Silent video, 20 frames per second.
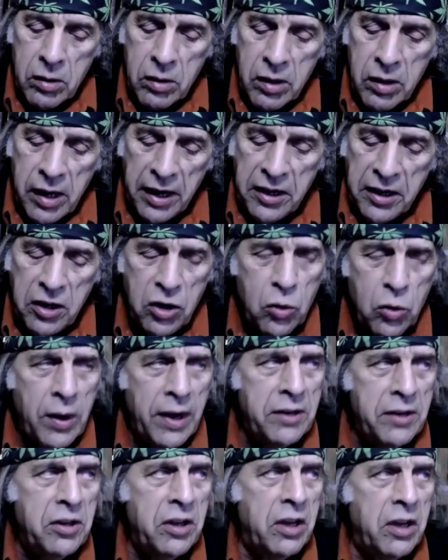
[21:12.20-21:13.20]
Any new
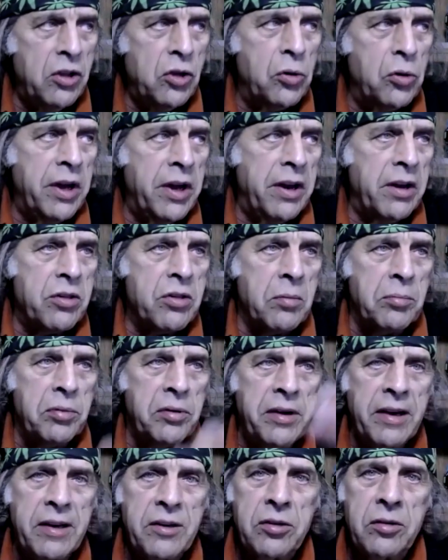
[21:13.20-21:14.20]
idea you get is a
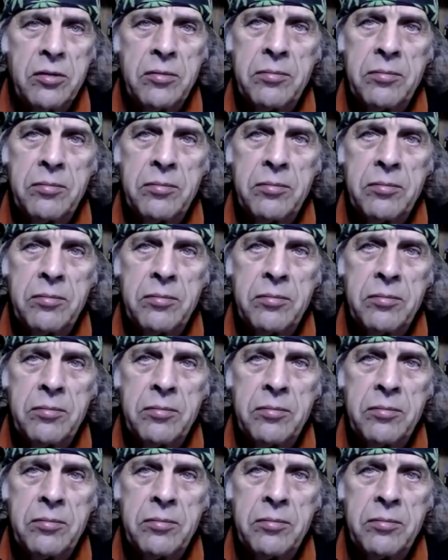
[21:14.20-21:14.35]
prediction.